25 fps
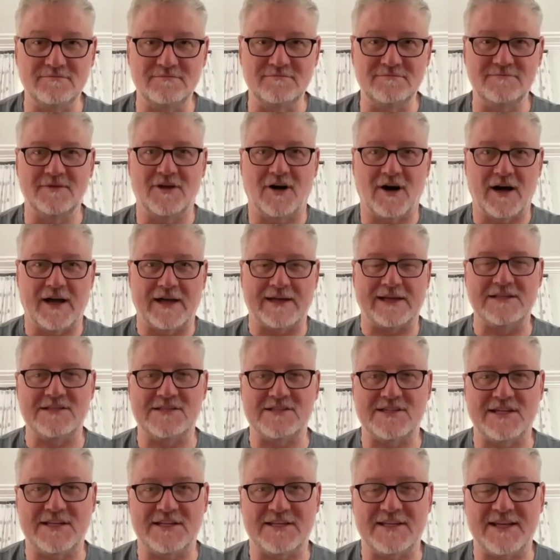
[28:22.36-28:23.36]
I can
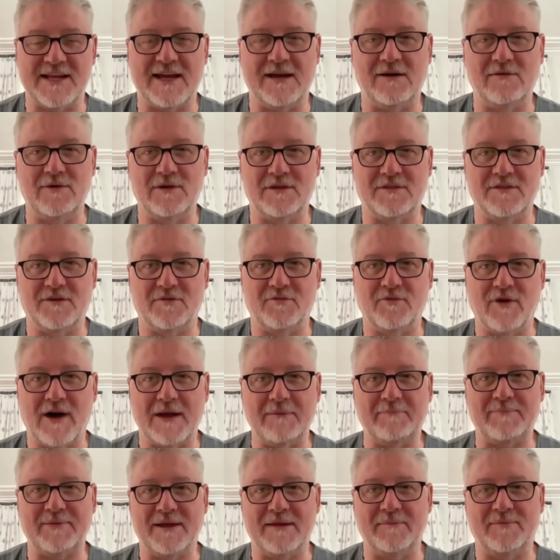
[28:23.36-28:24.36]
sit down with the
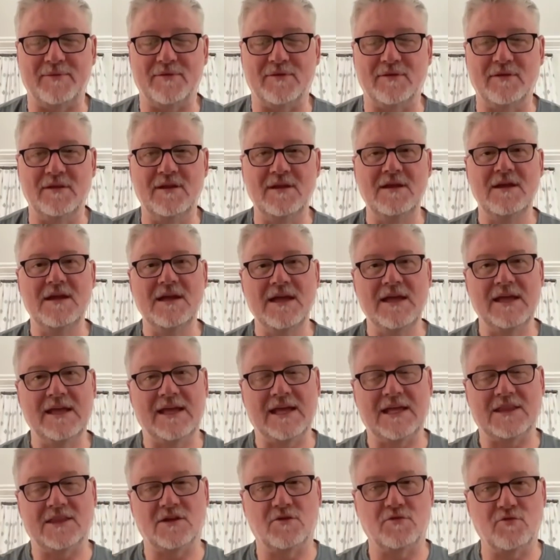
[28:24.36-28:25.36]
right people,
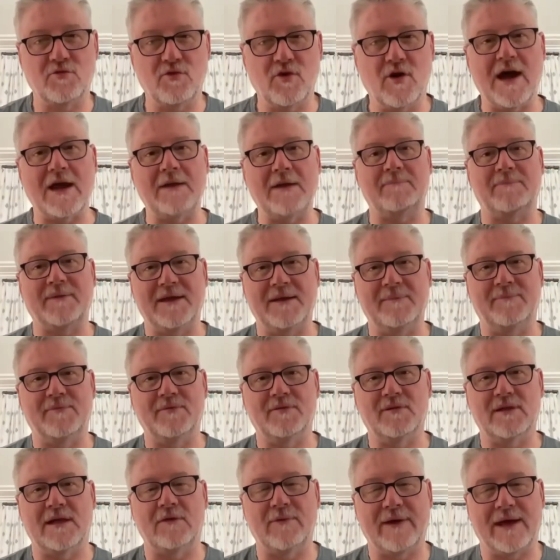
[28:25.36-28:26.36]
get the right
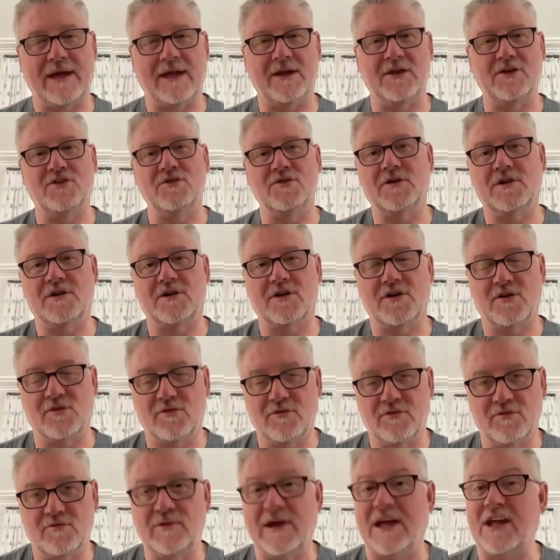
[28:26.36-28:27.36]
people, and we're going to do it.
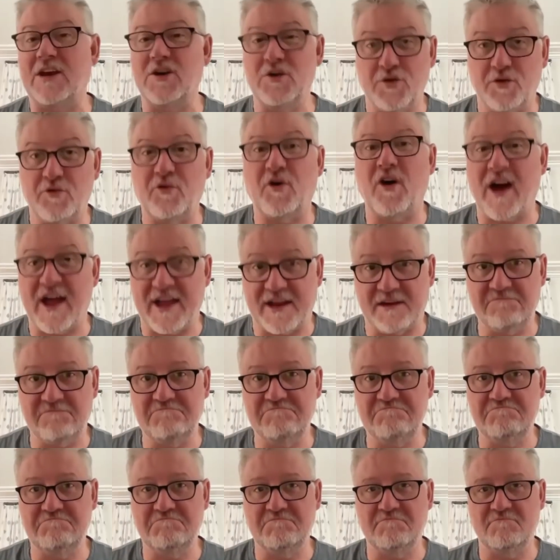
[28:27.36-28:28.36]
We're going to do it right.
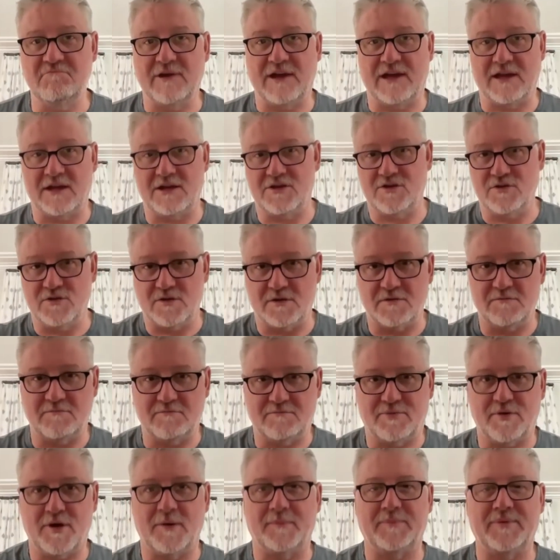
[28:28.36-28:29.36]
We're going to do it
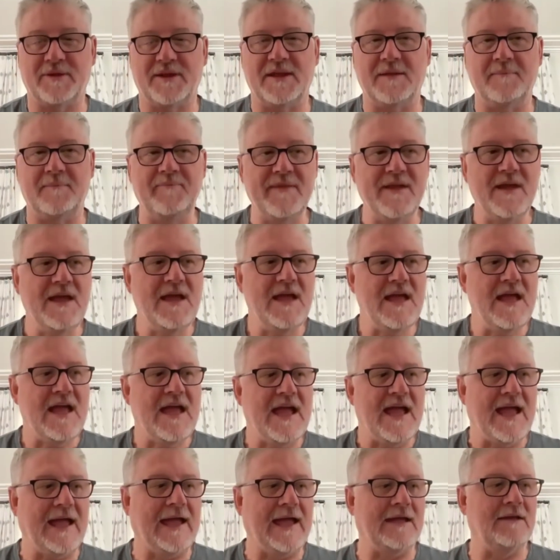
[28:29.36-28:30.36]
properly.
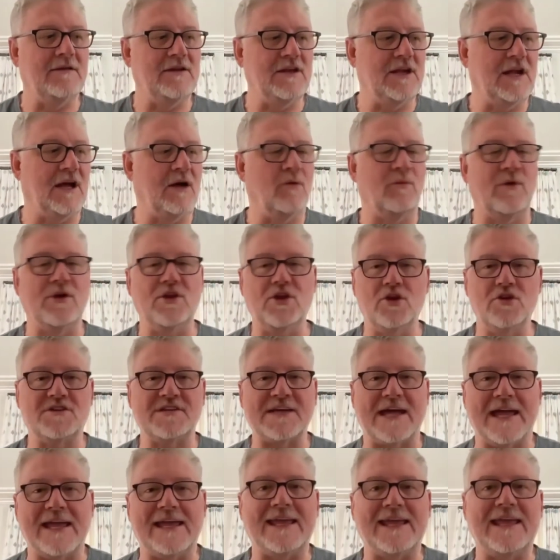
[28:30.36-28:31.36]
And, you know, when you
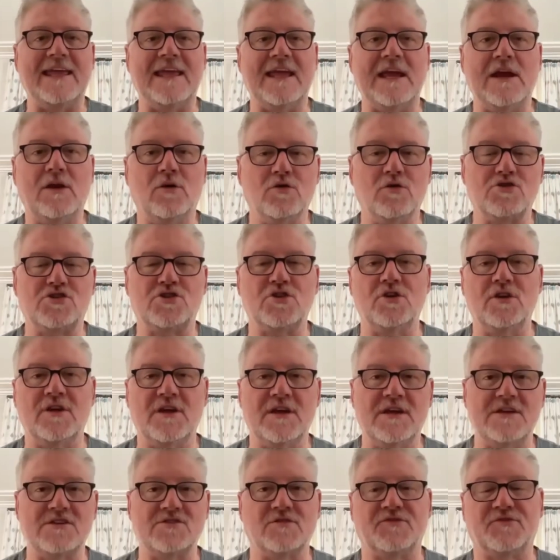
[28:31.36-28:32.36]
take a year or 2
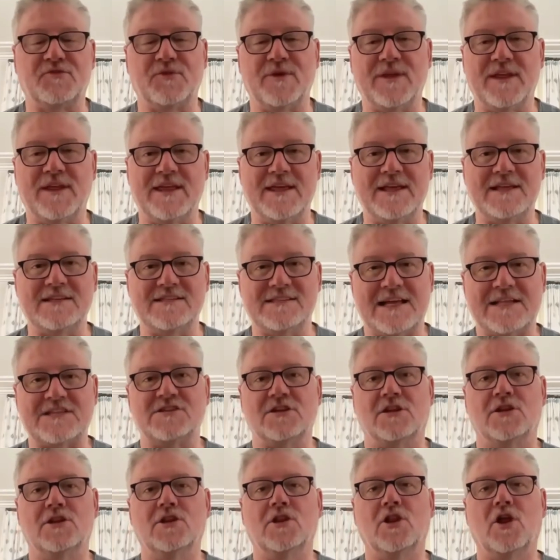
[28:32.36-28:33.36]
years or 3 years, that's
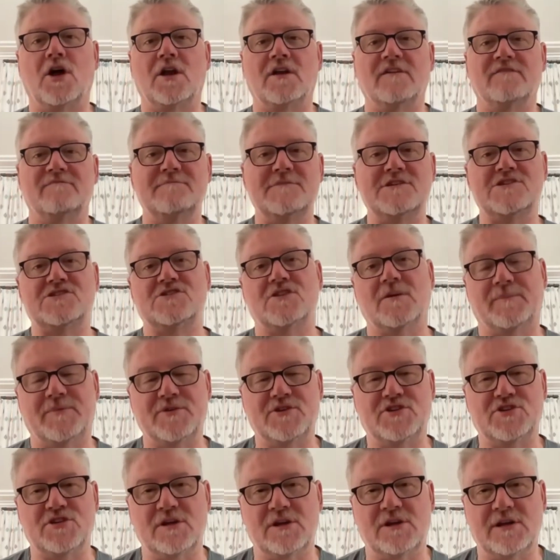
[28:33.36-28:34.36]
a lot of missed
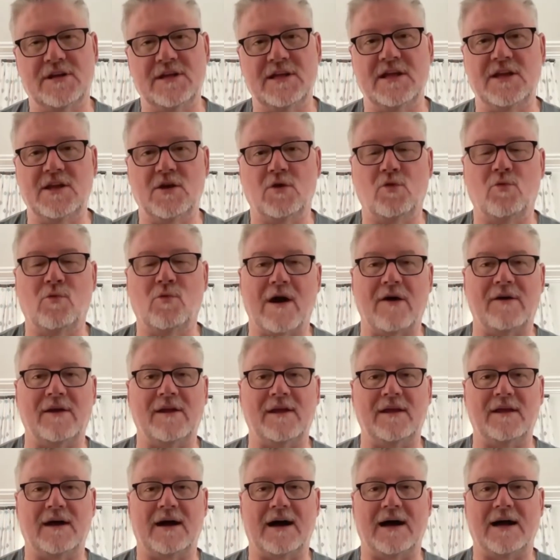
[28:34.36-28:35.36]
opportunity. And you
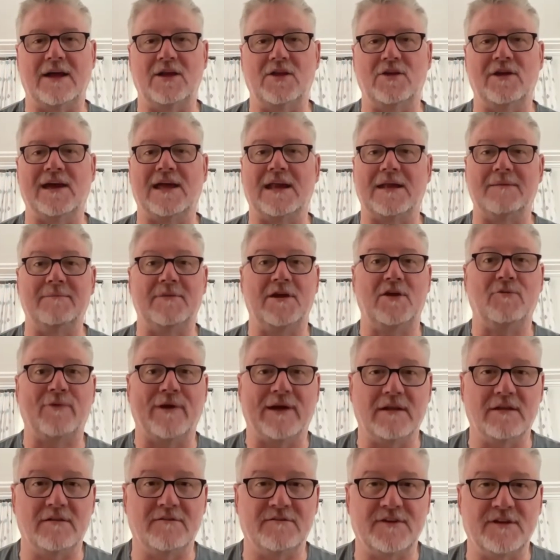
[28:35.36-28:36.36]
worry, are you going to be
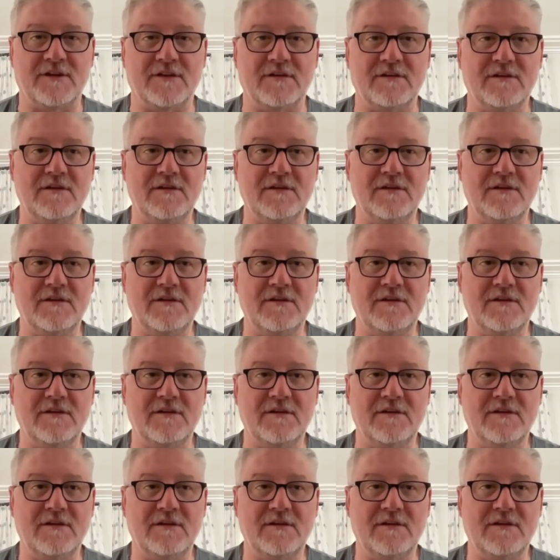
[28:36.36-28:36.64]
relevant?